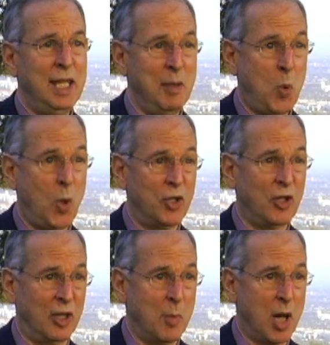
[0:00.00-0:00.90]
the importance
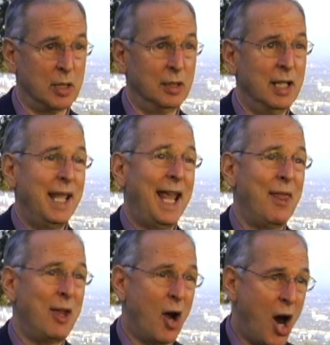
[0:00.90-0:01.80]
of the model,
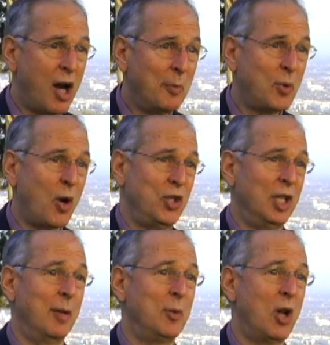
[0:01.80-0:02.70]
and they are approaching
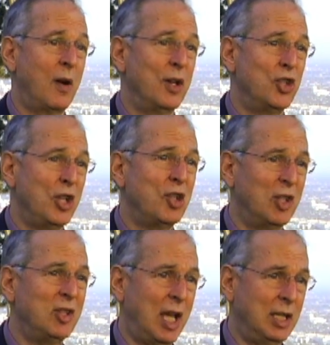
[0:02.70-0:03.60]
EMDR as just a
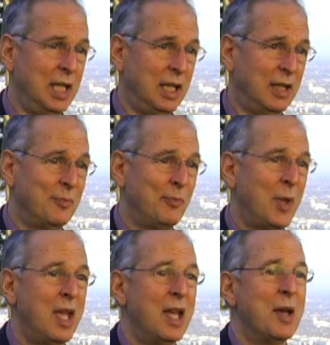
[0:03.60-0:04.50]
technique.
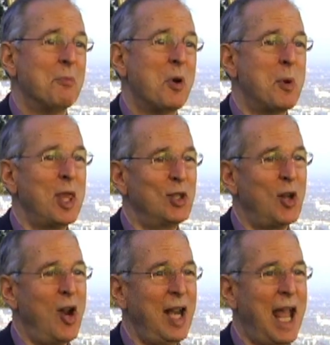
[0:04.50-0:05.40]
But when they
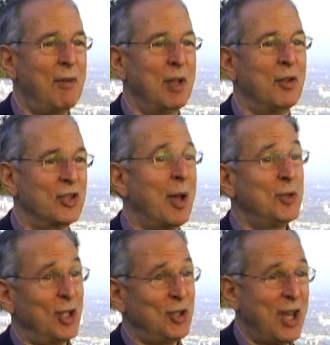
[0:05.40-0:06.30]
start having some
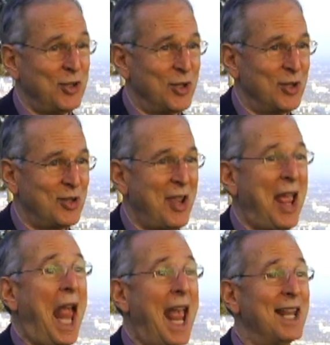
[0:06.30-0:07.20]
successes
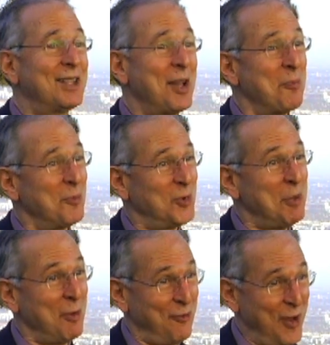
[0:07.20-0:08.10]
and some
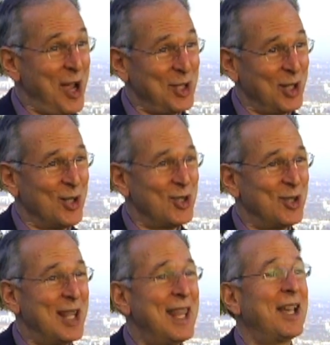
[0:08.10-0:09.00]
treatment failures,
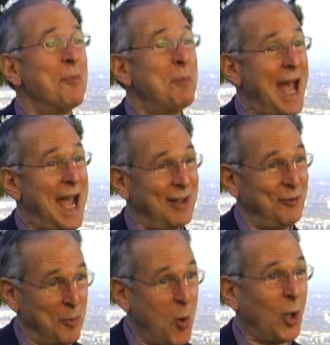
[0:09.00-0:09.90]
then they come back
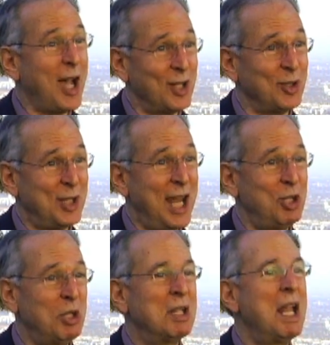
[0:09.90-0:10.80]
for more
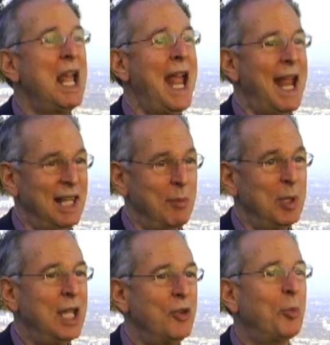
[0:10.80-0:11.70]
consultation, and they
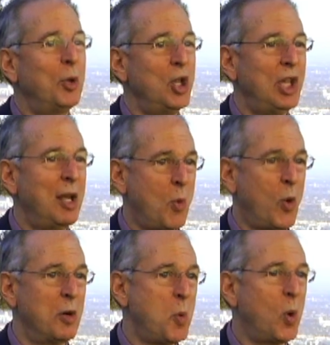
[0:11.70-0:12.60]
begin to appreciate more
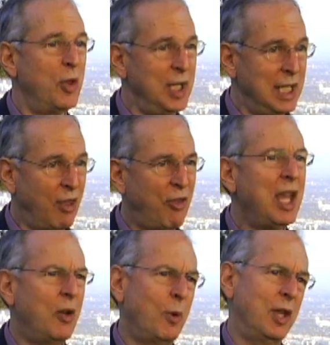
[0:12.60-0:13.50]
and more the need to
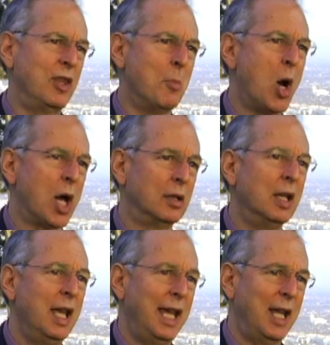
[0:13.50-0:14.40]
think within the model
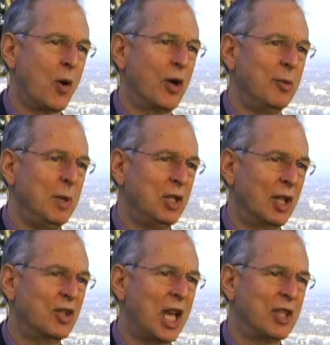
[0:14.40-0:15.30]
in order to be
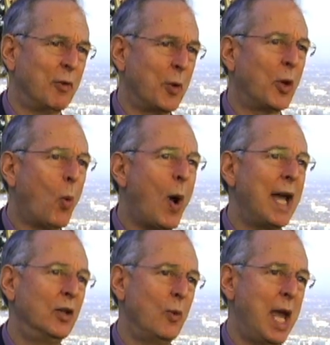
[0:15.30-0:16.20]
successful with a
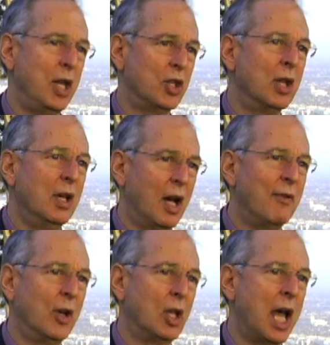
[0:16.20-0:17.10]
wider range of
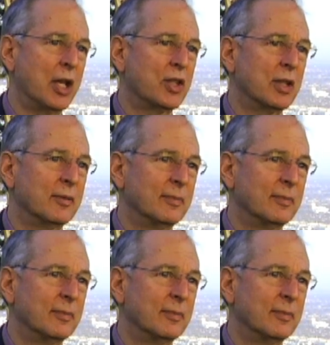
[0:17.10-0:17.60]
their clients.